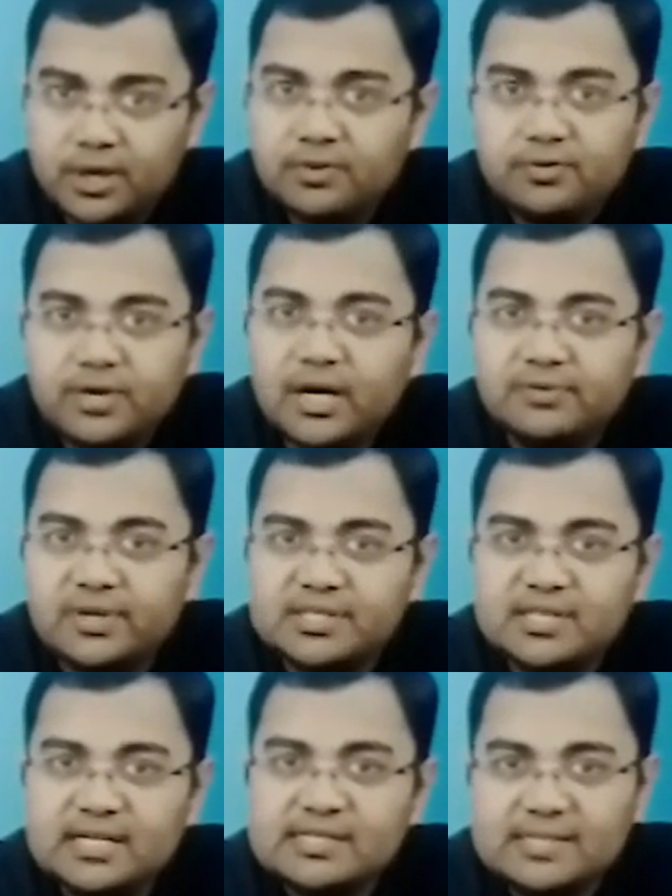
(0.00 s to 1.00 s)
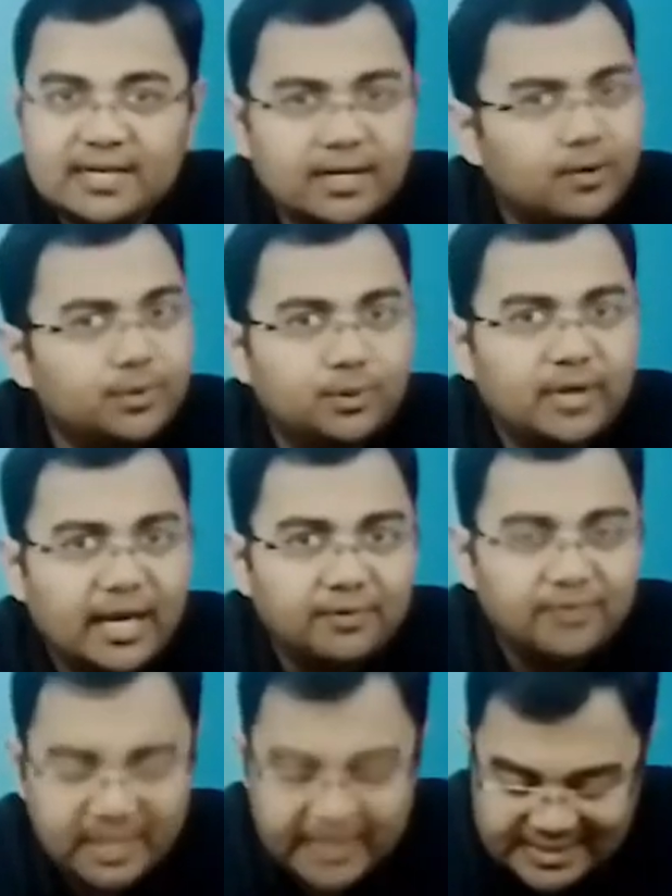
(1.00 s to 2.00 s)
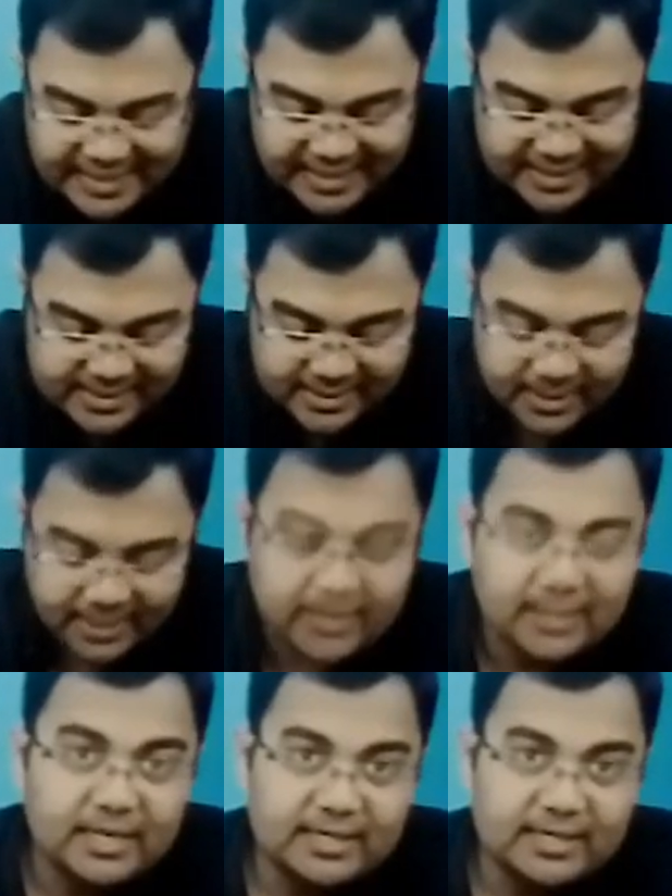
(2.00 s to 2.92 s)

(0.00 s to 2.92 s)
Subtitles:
whatever we have discussed till now. You can very easily answer it.